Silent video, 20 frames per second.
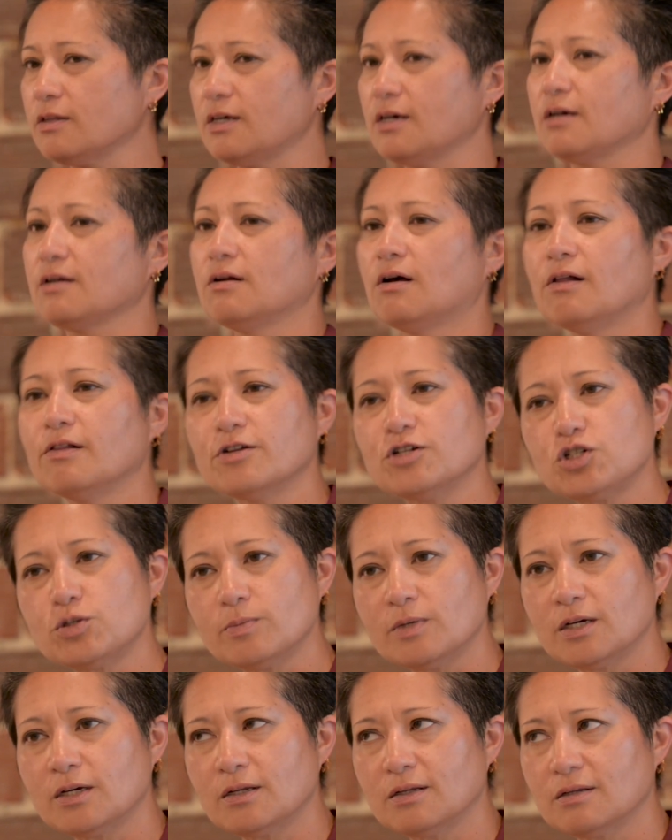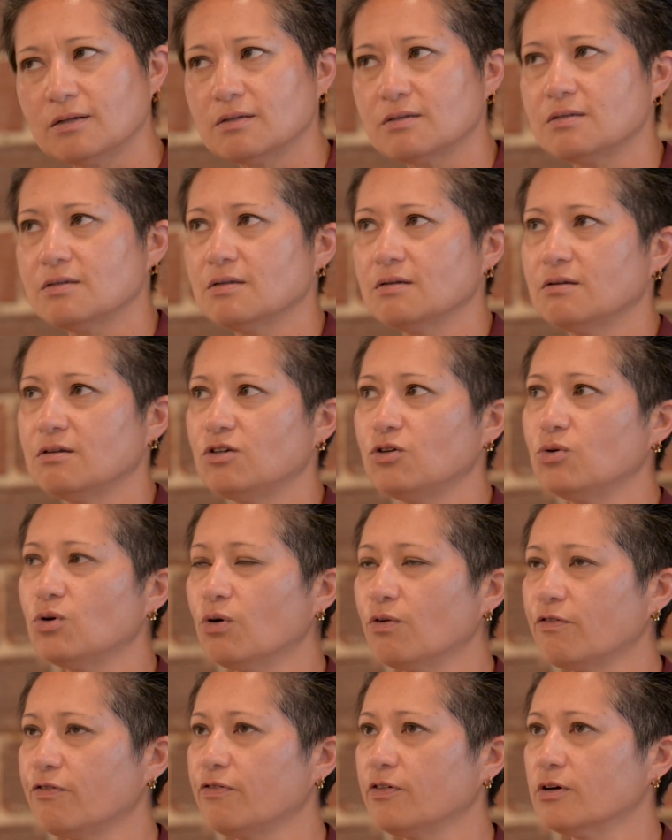the acknowledgement, you
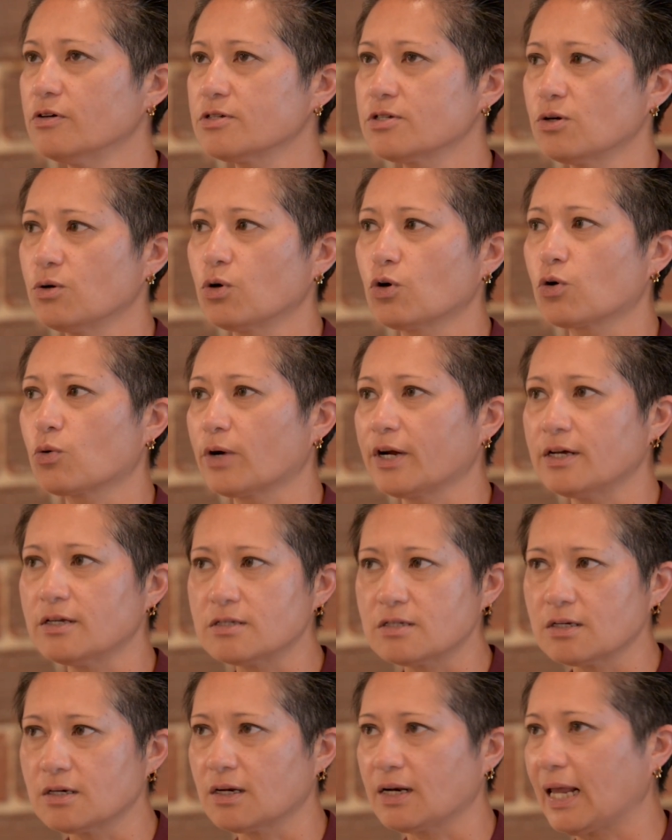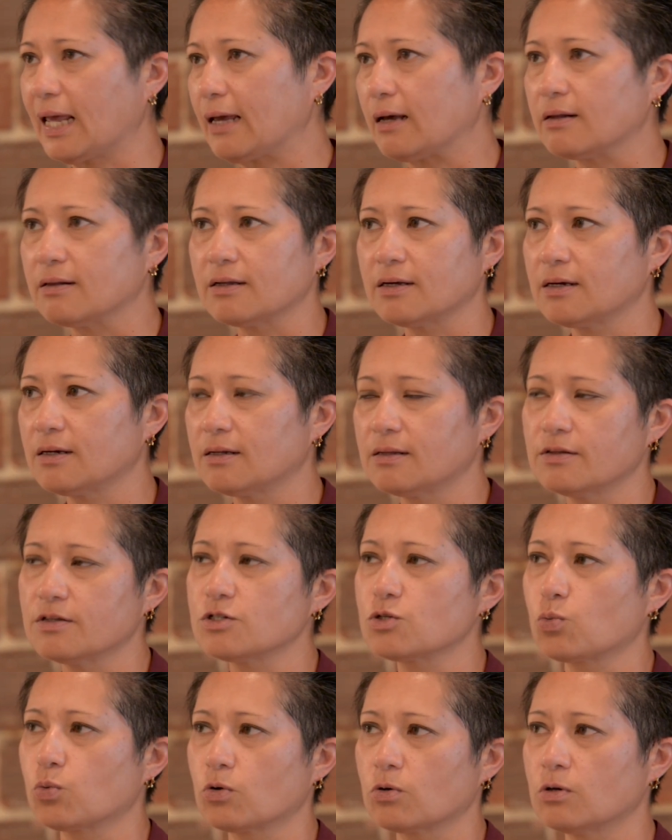don't feel so crazy and alien in
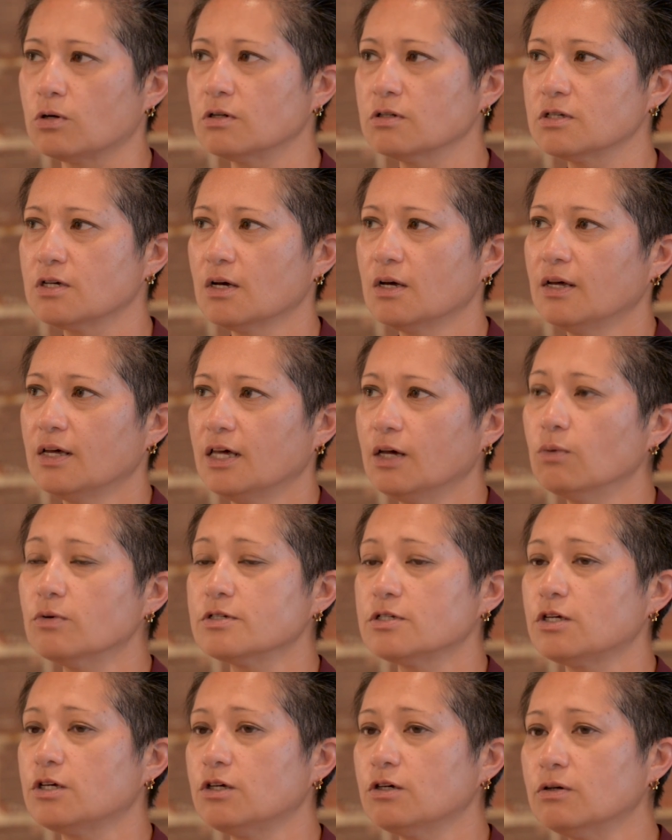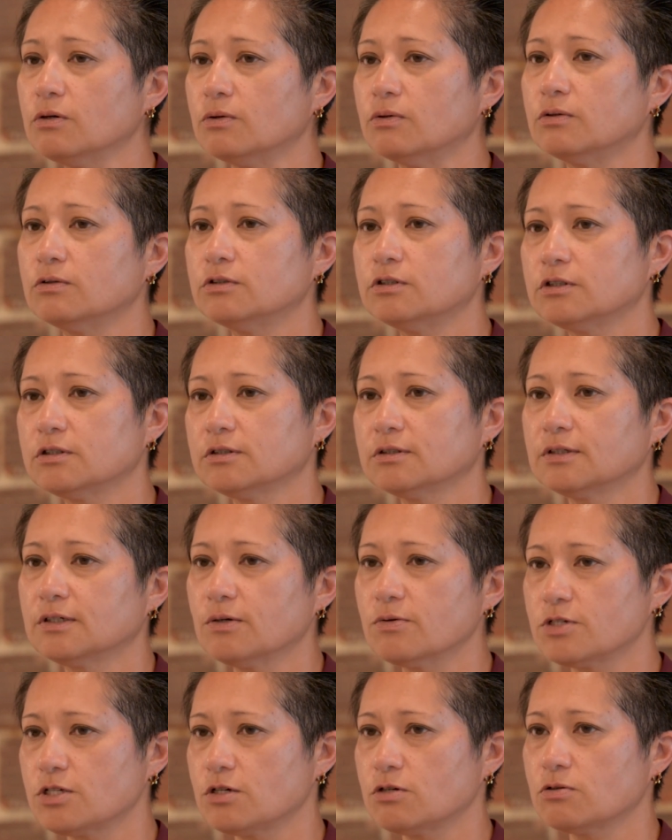this world. It was huge. It
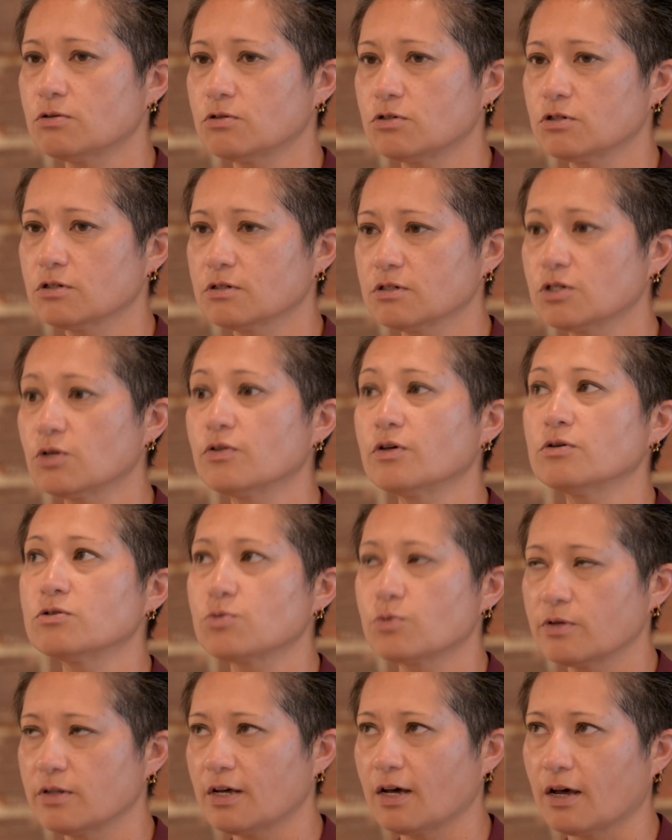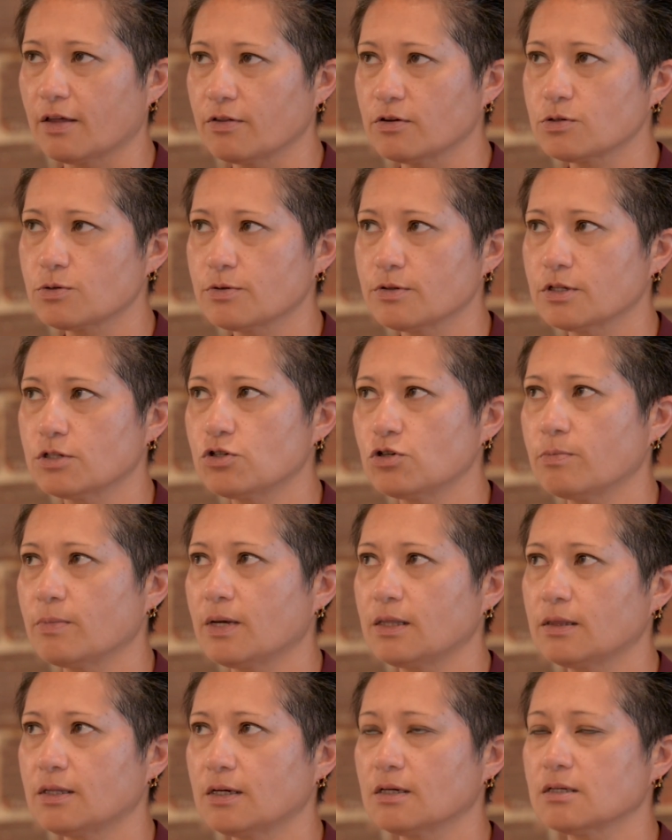was huge. So those were the two
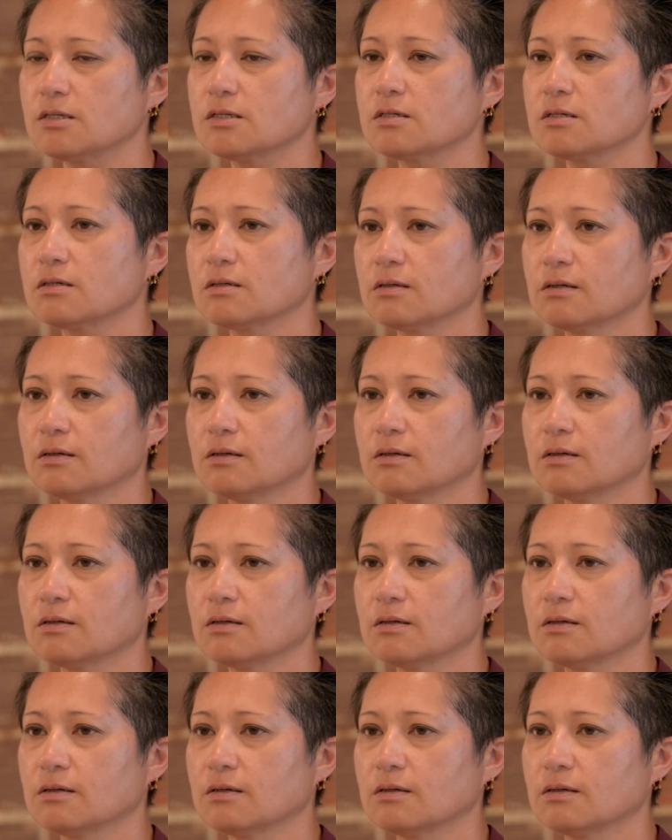main things.